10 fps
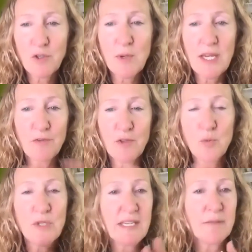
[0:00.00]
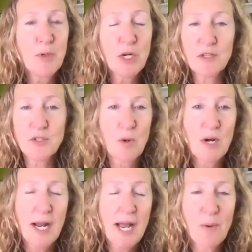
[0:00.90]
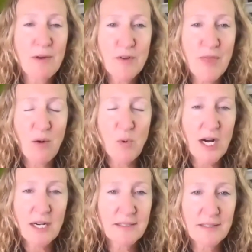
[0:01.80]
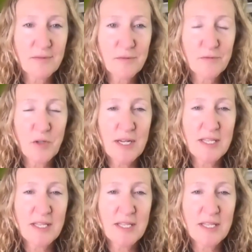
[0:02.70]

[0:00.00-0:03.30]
if you would need books or however that works for a